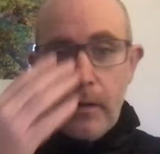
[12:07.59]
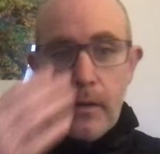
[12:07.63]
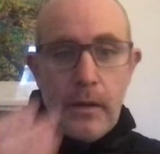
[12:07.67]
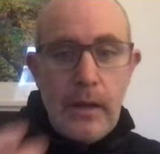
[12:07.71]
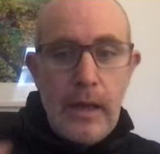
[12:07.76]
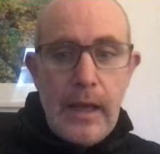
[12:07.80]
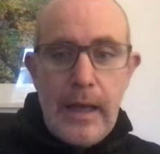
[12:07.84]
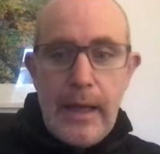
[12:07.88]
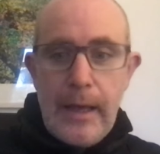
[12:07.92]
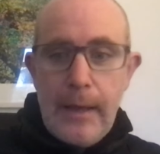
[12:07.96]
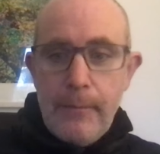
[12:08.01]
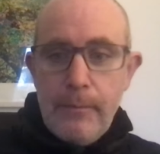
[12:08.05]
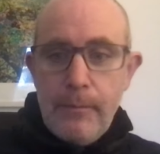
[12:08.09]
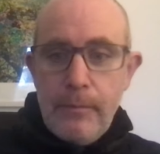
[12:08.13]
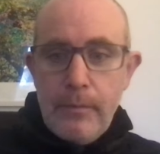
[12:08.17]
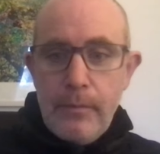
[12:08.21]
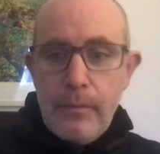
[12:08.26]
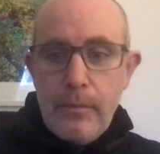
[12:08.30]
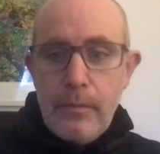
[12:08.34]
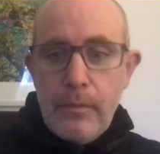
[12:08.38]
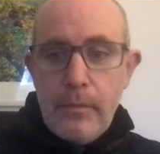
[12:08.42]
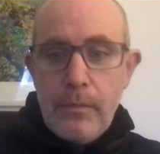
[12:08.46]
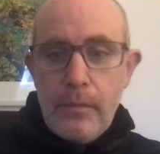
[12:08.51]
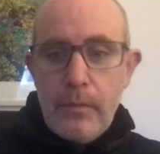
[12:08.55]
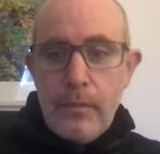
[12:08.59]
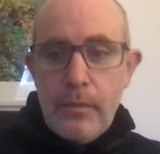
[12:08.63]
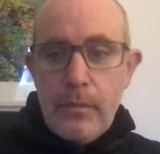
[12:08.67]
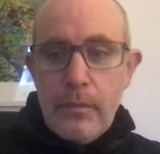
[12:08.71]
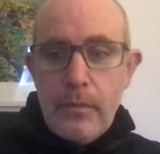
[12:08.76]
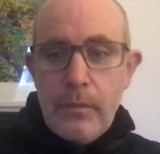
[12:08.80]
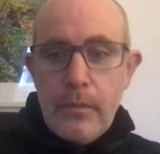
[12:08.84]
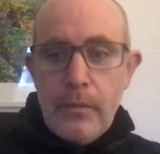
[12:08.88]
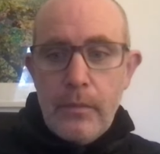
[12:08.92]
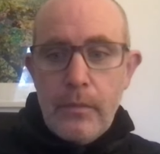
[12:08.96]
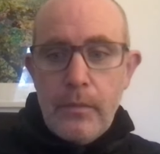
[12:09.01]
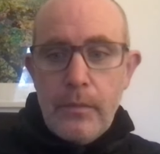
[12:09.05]

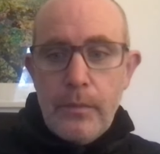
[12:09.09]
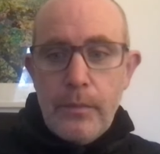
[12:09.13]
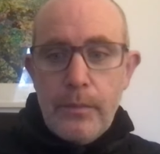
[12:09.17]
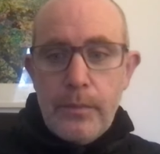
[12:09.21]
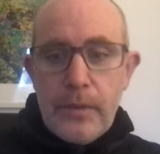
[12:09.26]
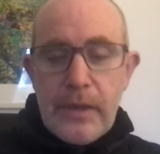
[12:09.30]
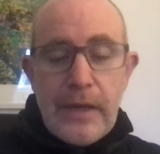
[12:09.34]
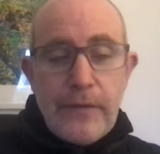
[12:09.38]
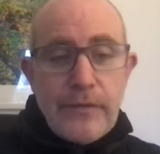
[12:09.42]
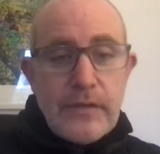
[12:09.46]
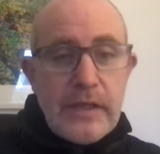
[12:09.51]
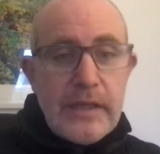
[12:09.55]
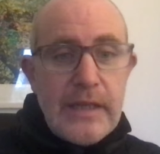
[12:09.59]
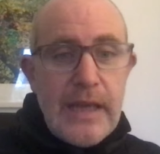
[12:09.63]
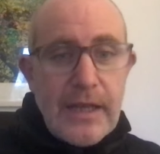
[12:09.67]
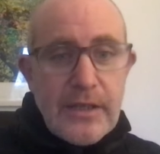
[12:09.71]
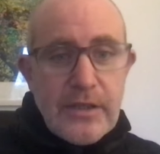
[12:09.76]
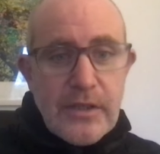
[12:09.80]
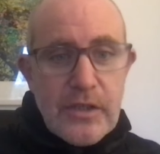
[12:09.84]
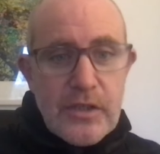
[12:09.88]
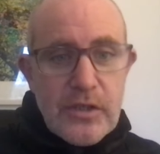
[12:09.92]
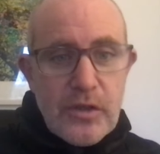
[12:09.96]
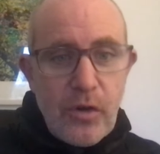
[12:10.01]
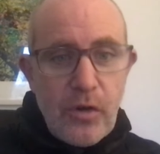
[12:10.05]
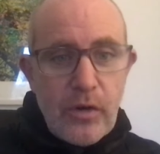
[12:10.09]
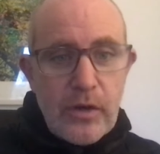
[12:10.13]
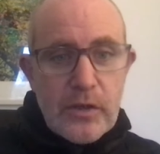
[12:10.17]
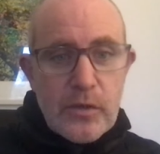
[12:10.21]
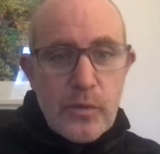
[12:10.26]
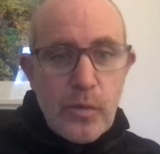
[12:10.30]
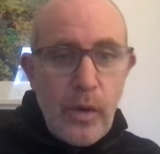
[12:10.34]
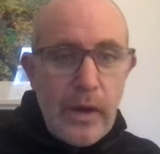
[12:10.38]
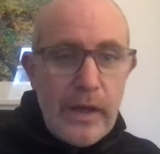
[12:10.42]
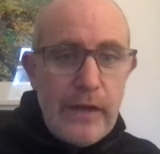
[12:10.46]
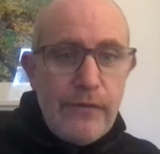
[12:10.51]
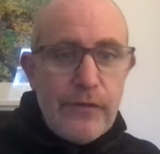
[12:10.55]
Give to the edge of the sword his
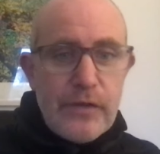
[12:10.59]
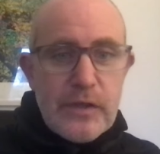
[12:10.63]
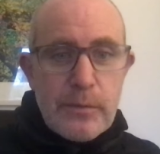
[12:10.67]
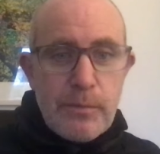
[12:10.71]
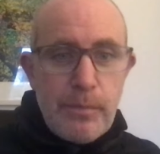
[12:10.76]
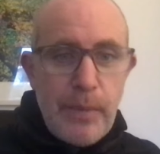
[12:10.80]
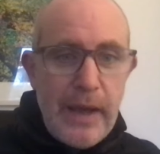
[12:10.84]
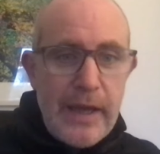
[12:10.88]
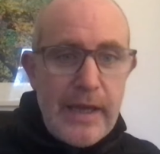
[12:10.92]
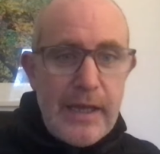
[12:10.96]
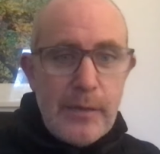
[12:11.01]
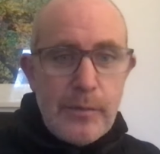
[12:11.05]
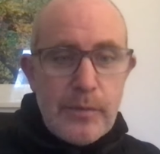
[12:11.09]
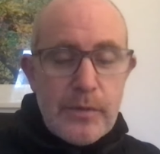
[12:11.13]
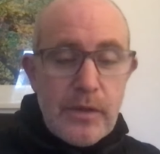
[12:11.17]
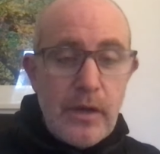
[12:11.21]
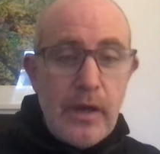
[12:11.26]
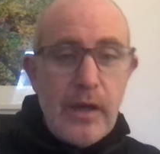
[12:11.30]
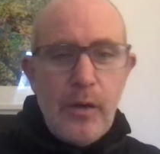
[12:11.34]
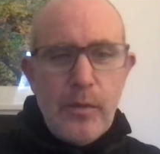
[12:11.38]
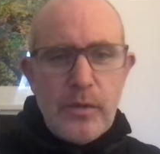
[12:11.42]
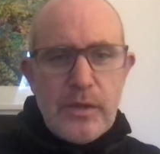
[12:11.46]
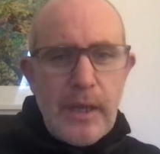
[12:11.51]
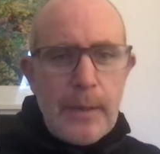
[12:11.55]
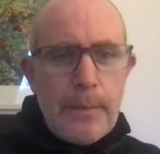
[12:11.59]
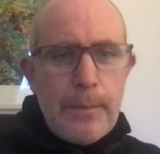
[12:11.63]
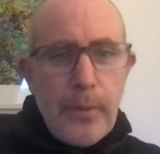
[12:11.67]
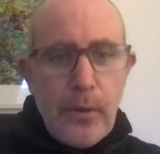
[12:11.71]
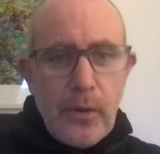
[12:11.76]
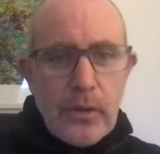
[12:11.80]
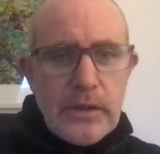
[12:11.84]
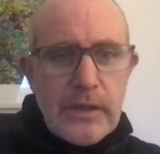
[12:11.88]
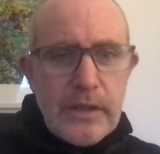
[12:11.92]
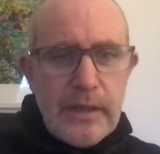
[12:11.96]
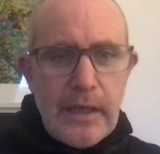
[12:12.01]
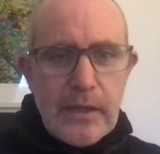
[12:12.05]
wife, his babes. I always say
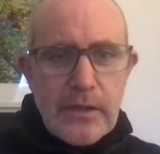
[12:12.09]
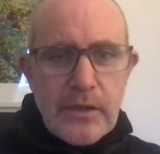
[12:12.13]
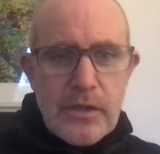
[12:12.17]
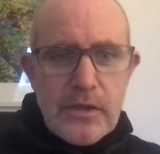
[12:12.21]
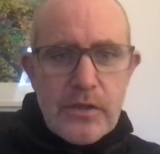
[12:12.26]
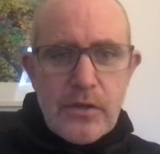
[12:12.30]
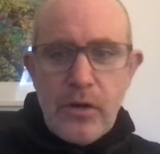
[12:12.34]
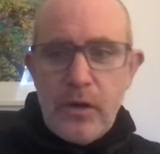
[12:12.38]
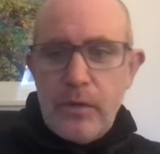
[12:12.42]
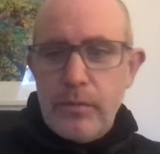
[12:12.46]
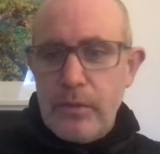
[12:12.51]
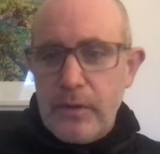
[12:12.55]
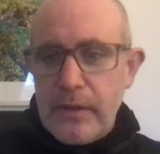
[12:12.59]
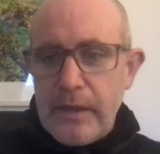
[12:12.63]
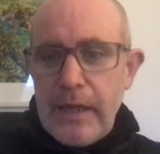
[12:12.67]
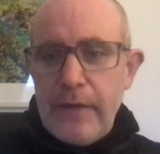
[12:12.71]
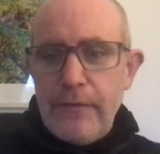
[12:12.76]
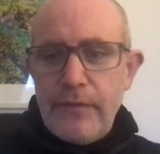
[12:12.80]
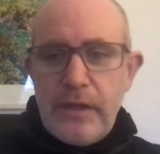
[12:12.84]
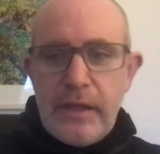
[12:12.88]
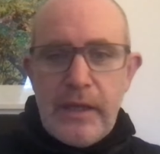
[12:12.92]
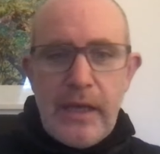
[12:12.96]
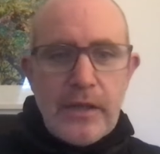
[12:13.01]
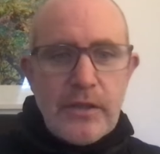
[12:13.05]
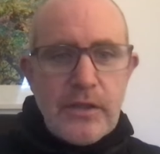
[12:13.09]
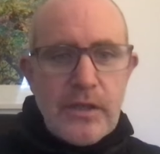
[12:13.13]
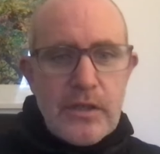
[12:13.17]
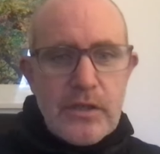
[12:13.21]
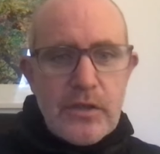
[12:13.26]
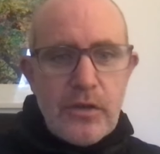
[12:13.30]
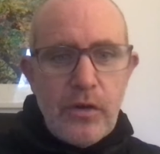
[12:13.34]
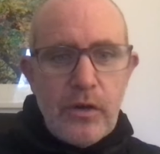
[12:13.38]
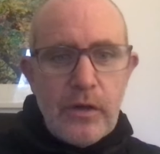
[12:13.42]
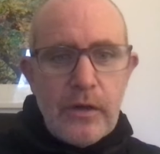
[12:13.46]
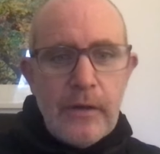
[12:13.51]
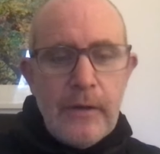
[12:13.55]
put to the edge of the sword. Give to the edge of the
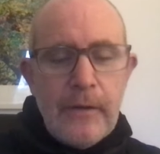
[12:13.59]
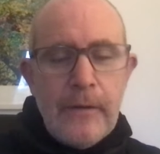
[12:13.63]
sword